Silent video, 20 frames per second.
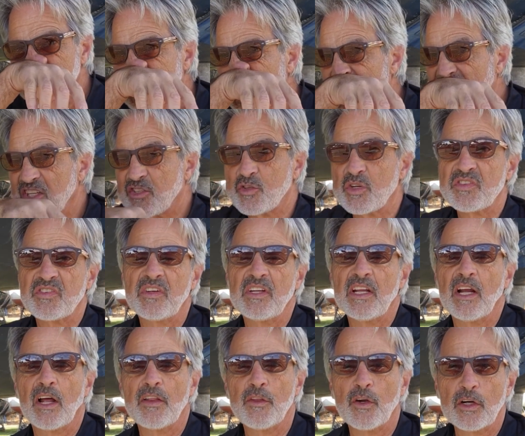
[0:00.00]
electricity
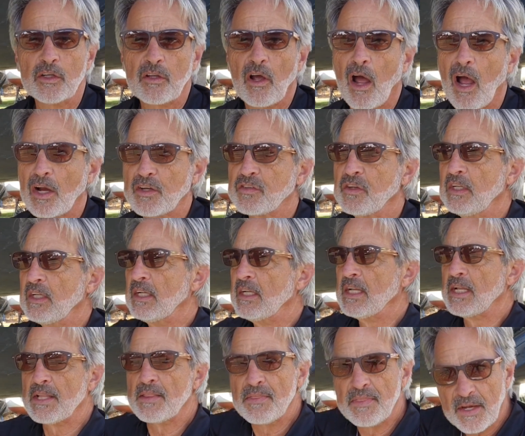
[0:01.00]
on their docks,
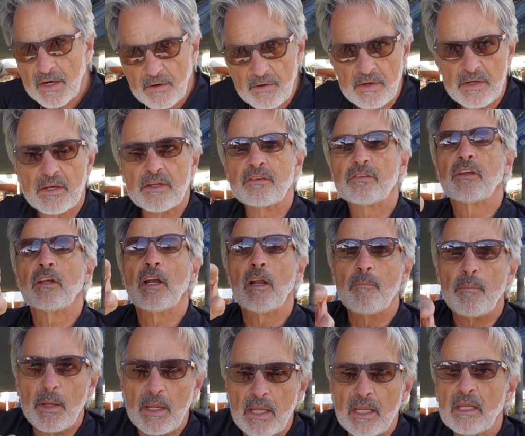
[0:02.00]
there is going to
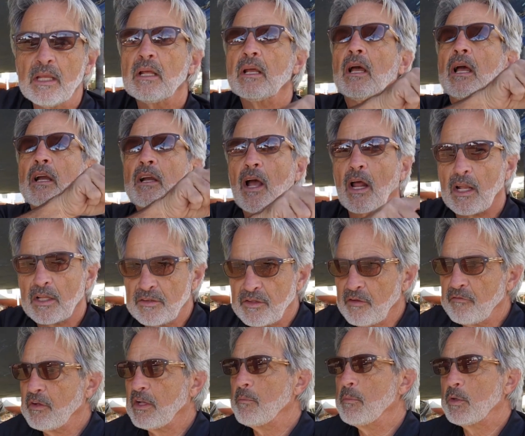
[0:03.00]
be
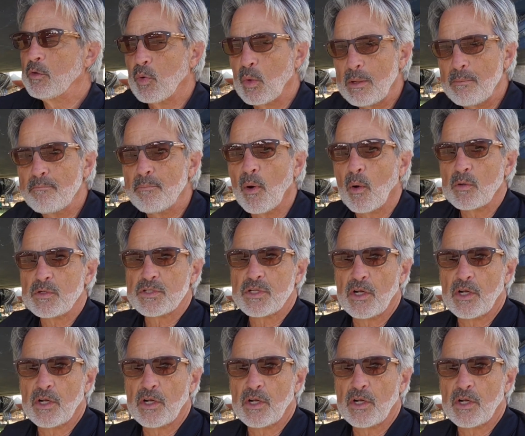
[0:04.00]
connectivity between boats